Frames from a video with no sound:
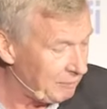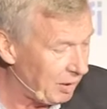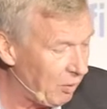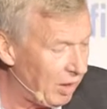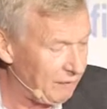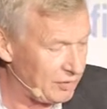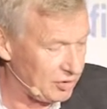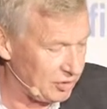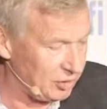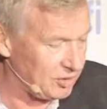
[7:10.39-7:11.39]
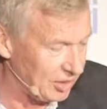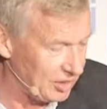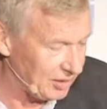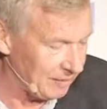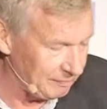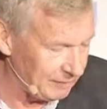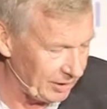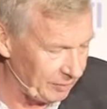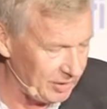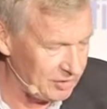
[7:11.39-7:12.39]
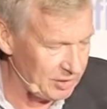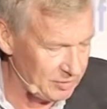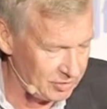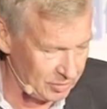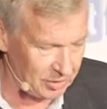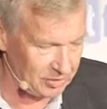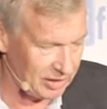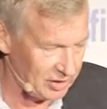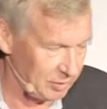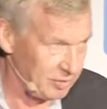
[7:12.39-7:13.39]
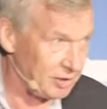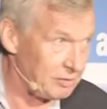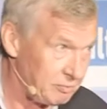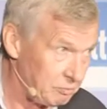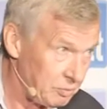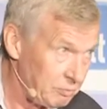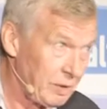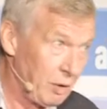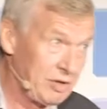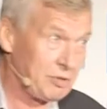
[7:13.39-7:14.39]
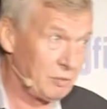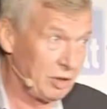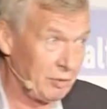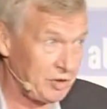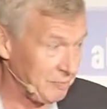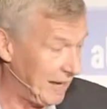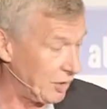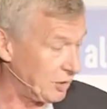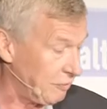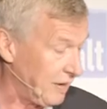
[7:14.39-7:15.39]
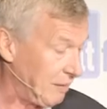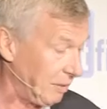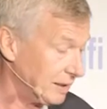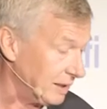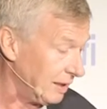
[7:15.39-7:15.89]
My wife was a school teacher, and the reason she was a school teacher is that we're a risk managing family.